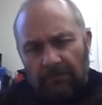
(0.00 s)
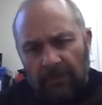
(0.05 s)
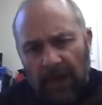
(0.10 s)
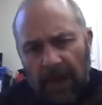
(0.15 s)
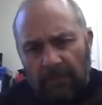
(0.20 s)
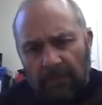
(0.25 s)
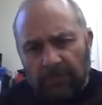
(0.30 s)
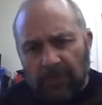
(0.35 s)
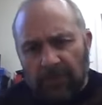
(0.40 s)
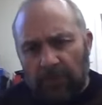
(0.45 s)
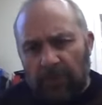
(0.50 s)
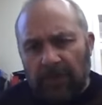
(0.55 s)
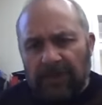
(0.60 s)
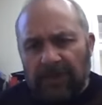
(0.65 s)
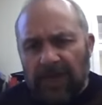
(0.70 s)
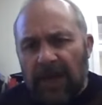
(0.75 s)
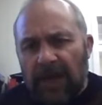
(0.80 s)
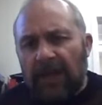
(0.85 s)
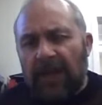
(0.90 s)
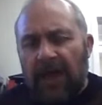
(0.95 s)
aim to
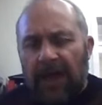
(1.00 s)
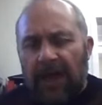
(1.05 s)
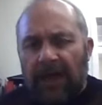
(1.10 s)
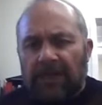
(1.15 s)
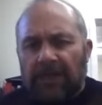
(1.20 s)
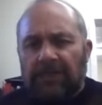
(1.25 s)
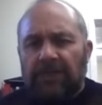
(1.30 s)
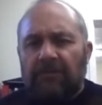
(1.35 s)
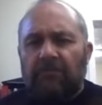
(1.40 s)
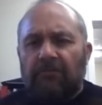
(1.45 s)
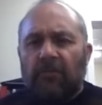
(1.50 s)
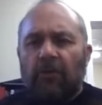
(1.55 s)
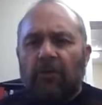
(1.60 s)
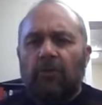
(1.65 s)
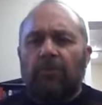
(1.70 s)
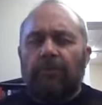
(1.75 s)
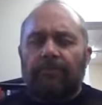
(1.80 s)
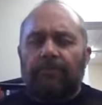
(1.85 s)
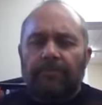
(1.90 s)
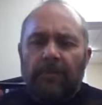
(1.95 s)
protect that exit
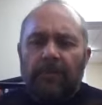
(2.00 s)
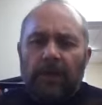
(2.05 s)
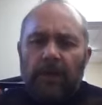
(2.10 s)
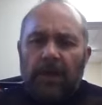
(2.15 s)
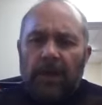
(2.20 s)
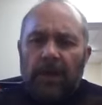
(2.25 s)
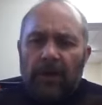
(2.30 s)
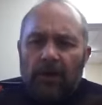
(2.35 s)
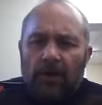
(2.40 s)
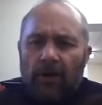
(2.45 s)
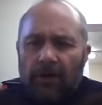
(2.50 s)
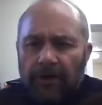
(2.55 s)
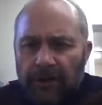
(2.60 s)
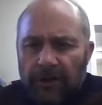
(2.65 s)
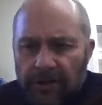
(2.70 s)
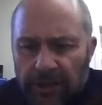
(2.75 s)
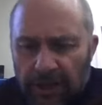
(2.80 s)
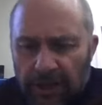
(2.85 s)
route in order to